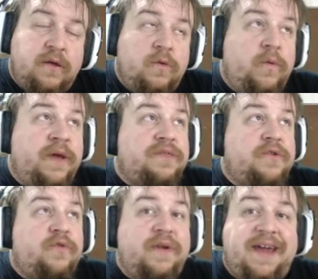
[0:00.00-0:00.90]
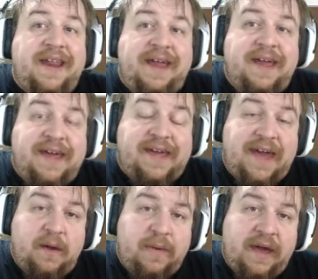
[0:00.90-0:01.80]
with creating a
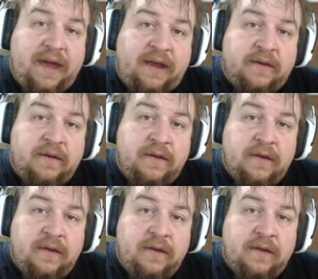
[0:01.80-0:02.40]
campaign